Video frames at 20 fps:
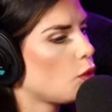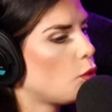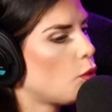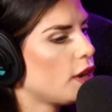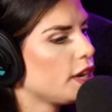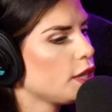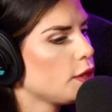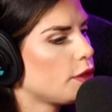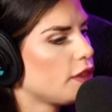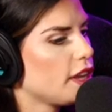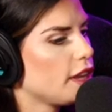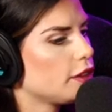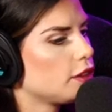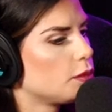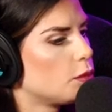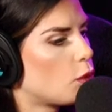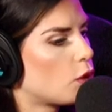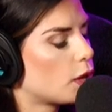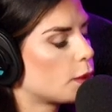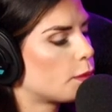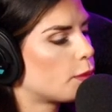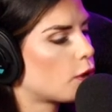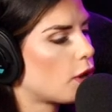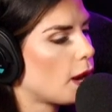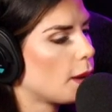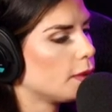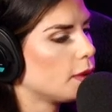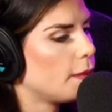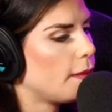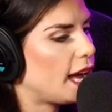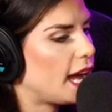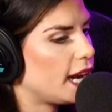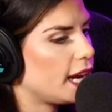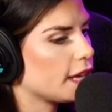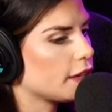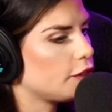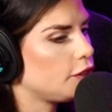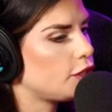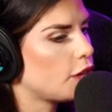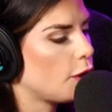What do you think is more
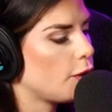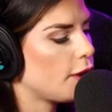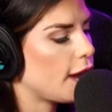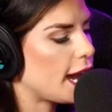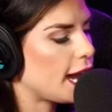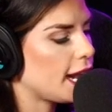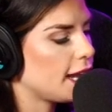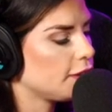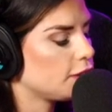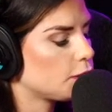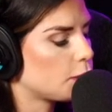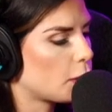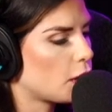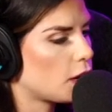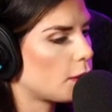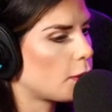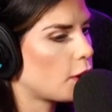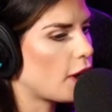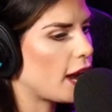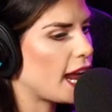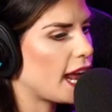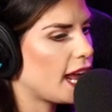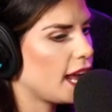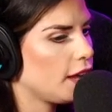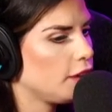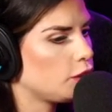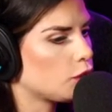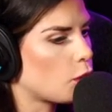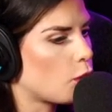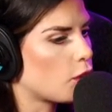problematic, donating sperm or eggs,